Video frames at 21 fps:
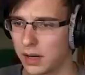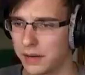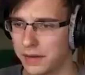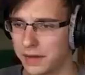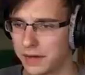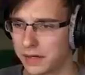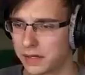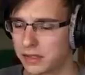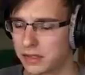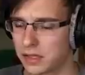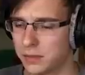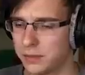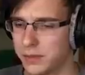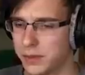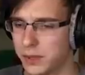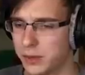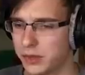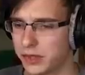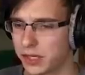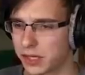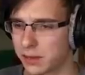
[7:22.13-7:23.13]
I think it's the
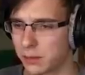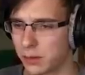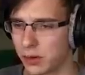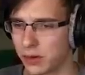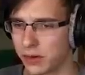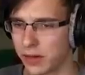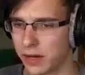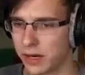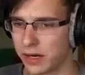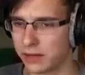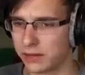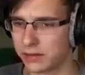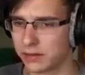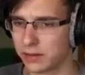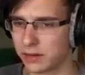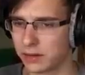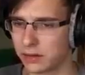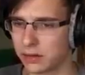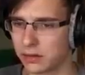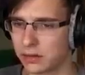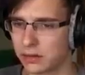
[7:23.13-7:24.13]
music more than
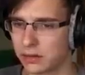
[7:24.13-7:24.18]
anything.